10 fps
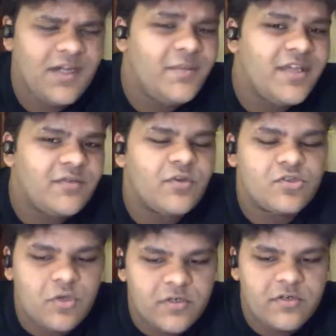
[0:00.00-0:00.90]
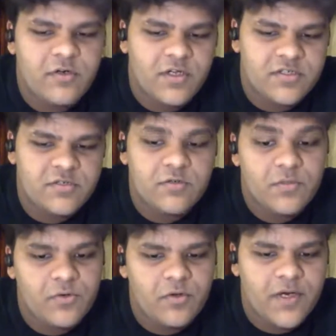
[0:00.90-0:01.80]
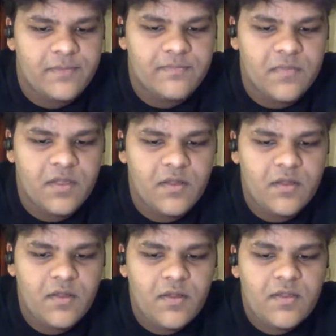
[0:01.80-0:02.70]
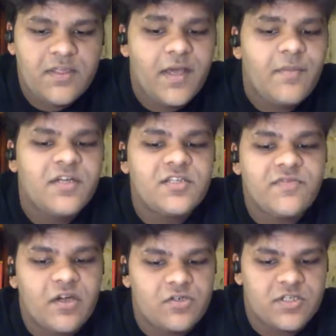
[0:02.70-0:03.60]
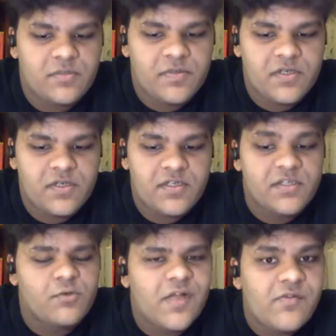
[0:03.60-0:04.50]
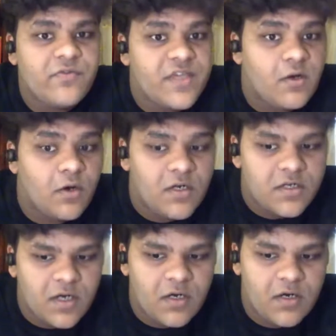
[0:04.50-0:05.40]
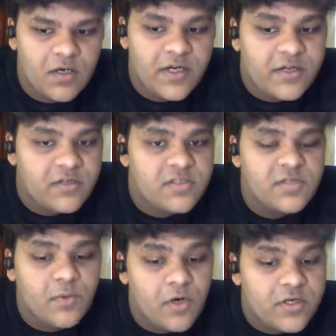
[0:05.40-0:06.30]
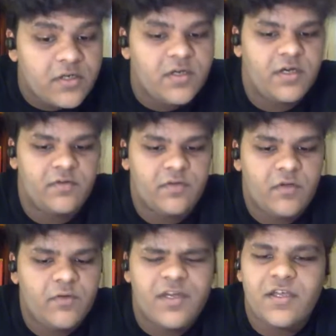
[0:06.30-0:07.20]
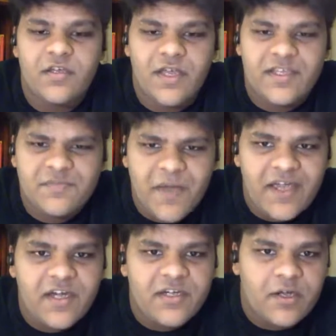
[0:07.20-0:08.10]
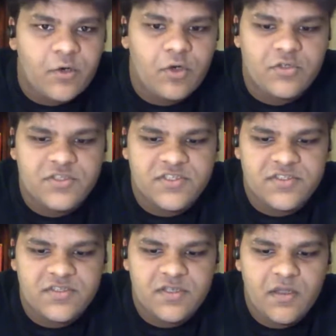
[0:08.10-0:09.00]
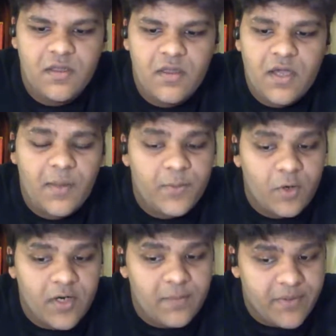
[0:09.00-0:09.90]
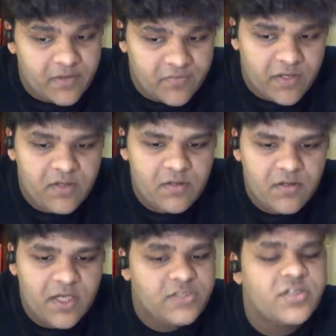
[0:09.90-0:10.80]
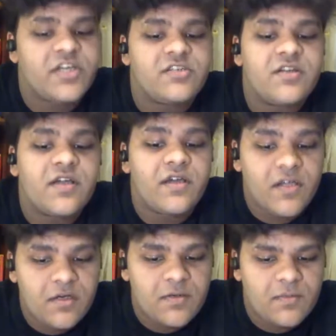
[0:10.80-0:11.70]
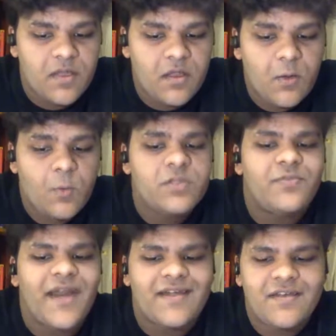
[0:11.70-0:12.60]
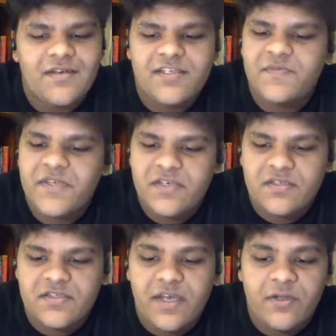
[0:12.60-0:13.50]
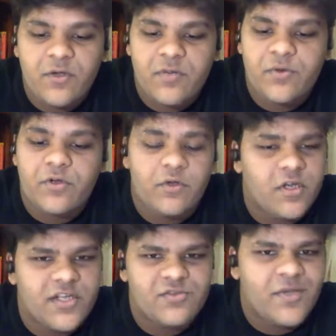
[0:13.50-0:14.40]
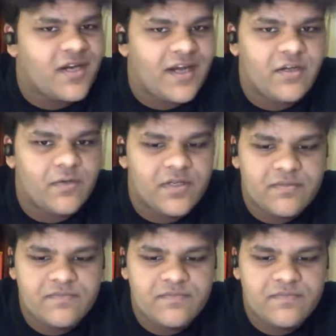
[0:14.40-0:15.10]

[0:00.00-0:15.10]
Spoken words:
Let me give you a short introduction to the program. The MLH Fellowship is a 12-week internship alternative for aspiring technologists. Our program pair fun, educational curriculum with practical experience that you can put on your resume right away.